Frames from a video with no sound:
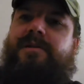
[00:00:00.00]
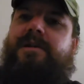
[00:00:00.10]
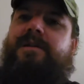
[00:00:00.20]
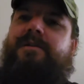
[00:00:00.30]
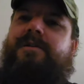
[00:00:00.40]

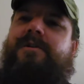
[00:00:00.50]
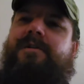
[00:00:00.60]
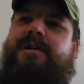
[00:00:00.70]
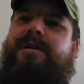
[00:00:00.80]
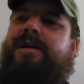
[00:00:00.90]
cleaning.
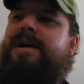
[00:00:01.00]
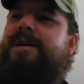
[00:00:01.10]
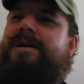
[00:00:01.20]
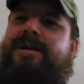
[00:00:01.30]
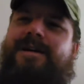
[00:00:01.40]
Like
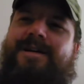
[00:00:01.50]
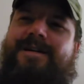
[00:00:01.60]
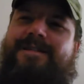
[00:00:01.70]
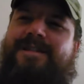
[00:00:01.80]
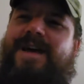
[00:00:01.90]

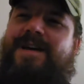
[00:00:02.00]
it's